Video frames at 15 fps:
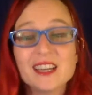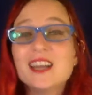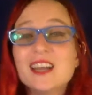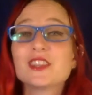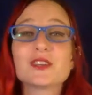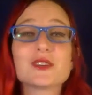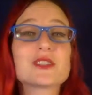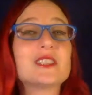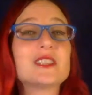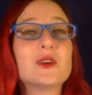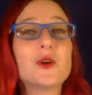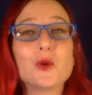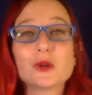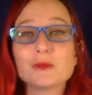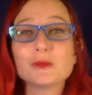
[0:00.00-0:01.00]
There's a
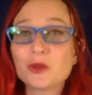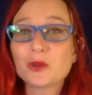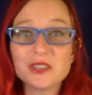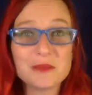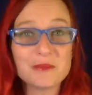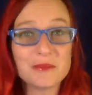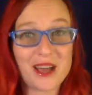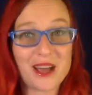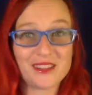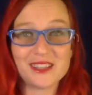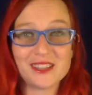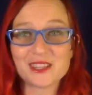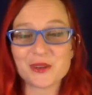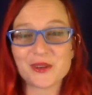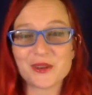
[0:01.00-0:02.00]
hormonal imbalance
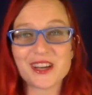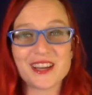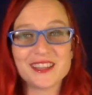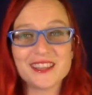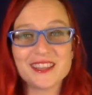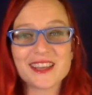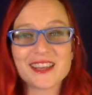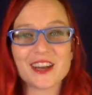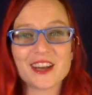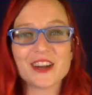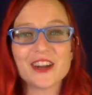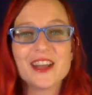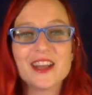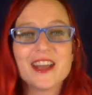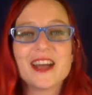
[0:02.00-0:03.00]
going on in there.
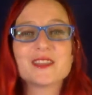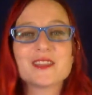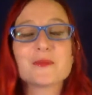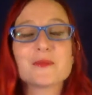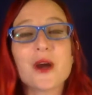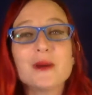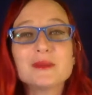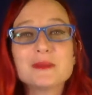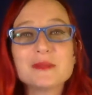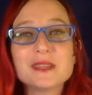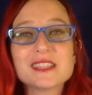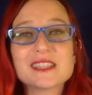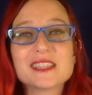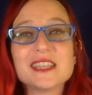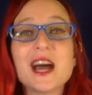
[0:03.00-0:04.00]
And the problem
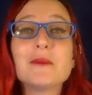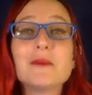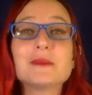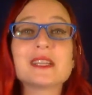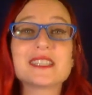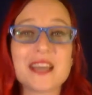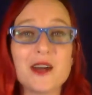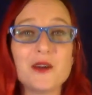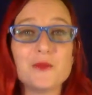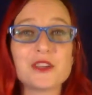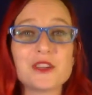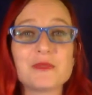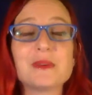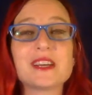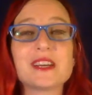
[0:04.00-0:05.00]
is not being dealt with
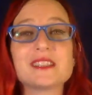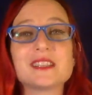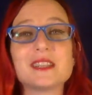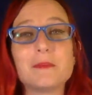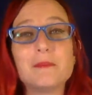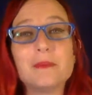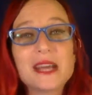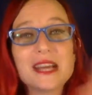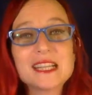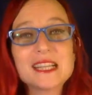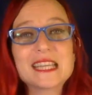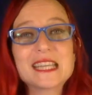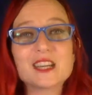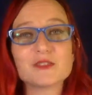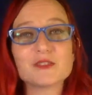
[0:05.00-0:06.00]
because the
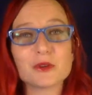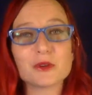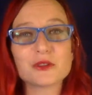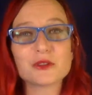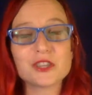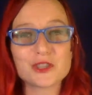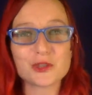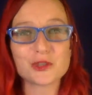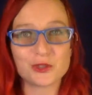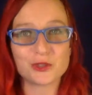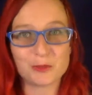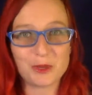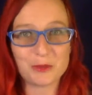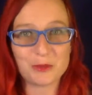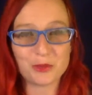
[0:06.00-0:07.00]
Band-Aid of birth control is
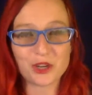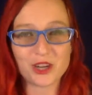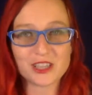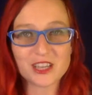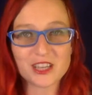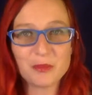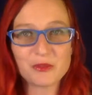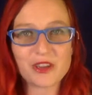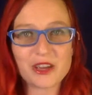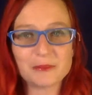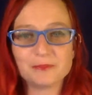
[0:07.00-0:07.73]
being put on top of it.